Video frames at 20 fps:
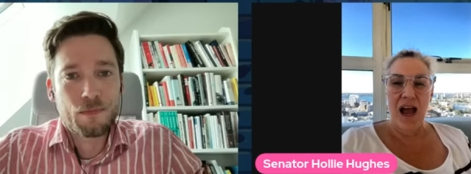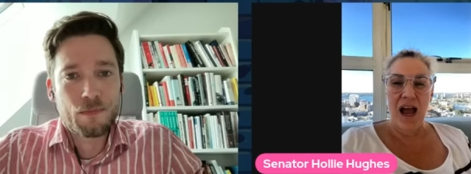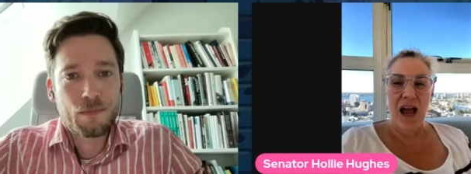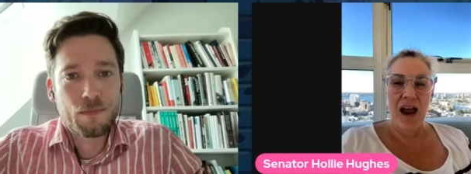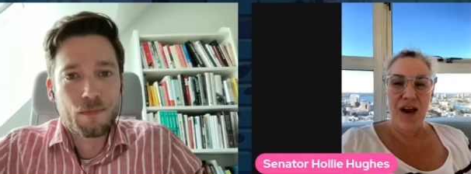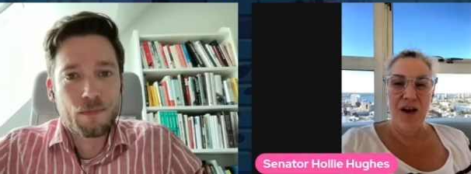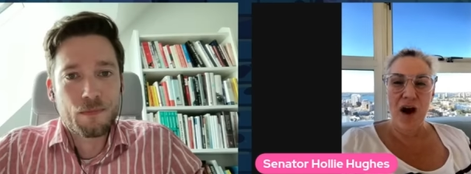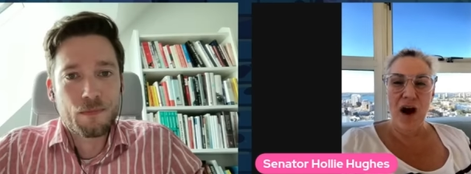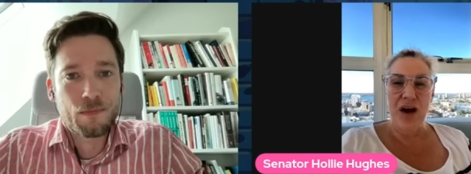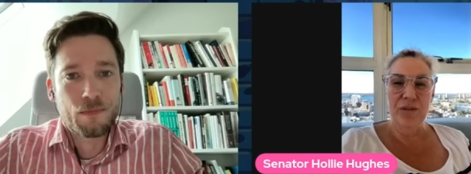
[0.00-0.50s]

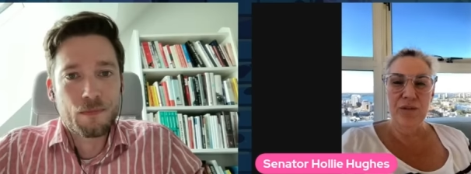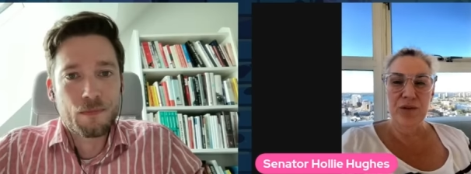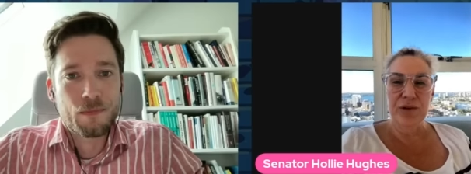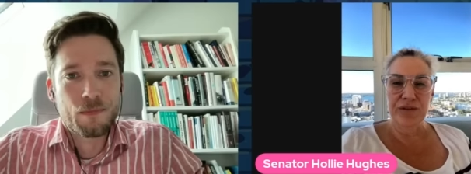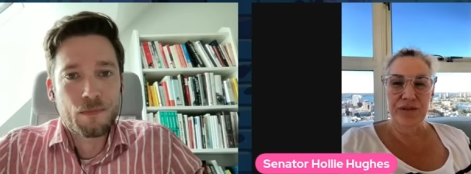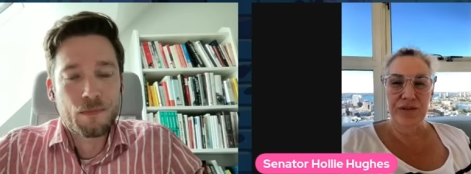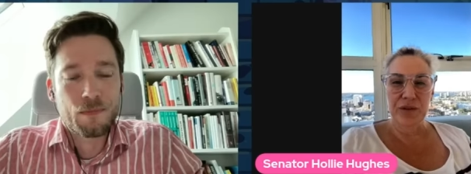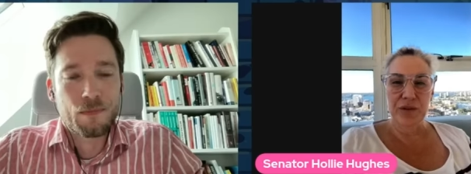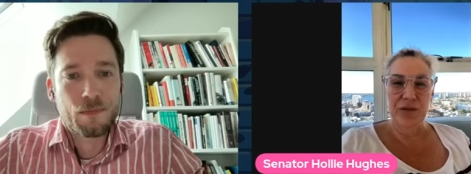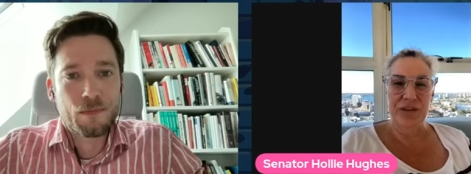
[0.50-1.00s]
Speaker 1: And I would
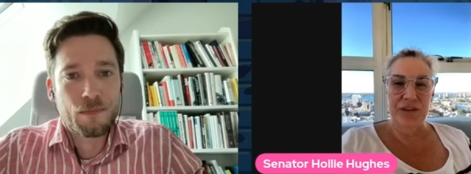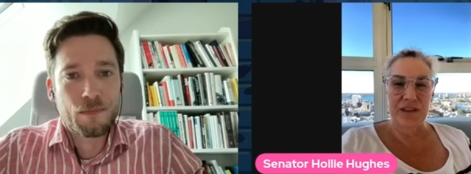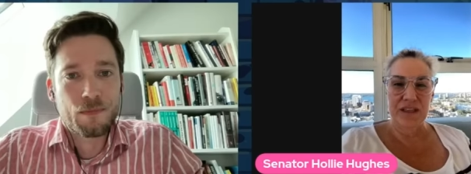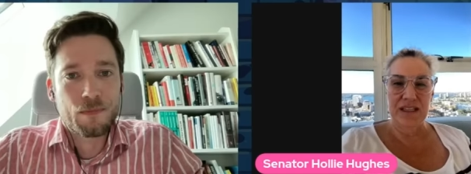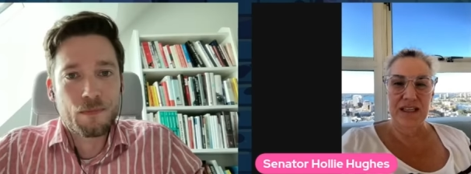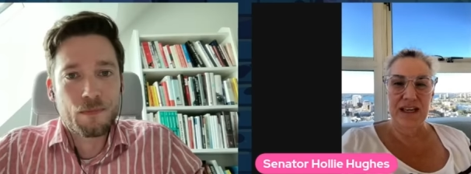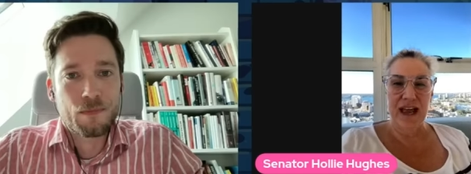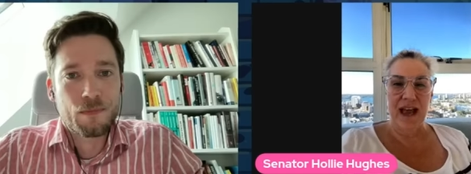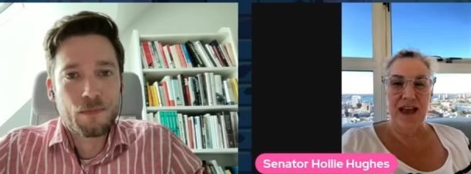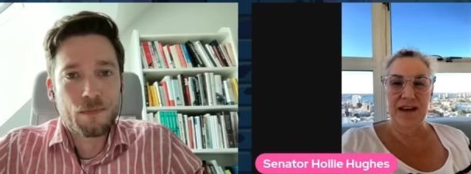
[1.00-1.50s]
have thought
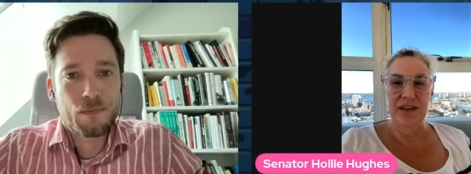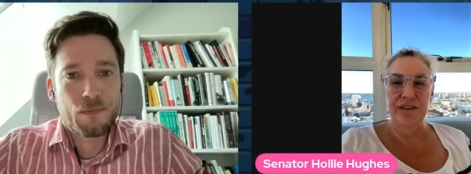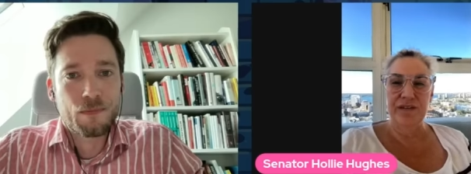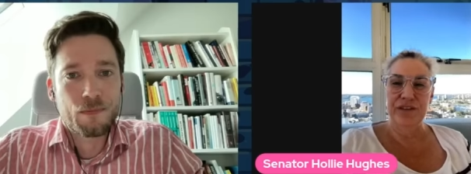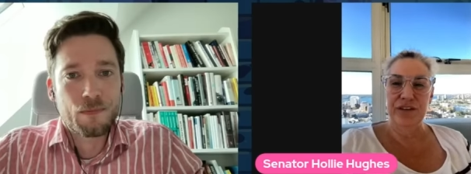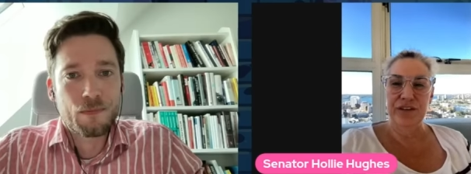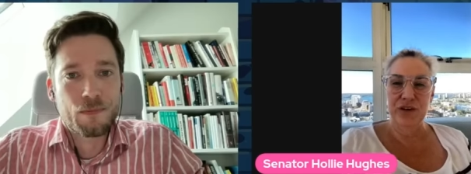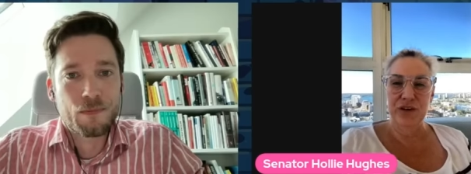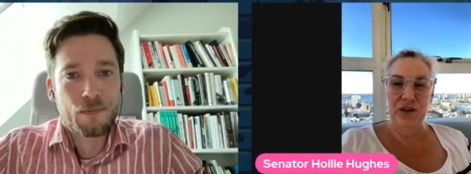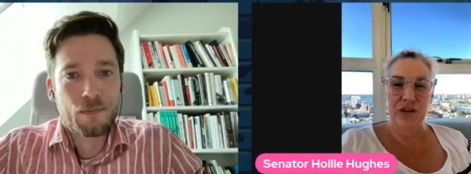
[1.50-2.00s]
this gave
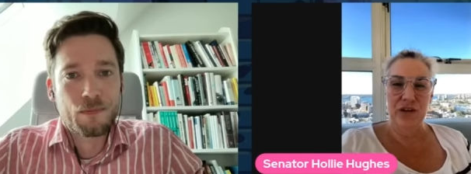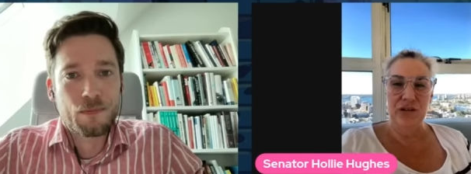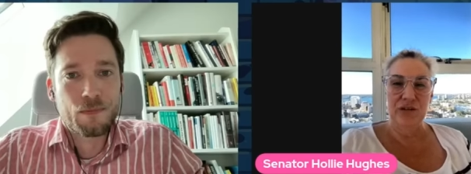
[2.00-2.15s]
the new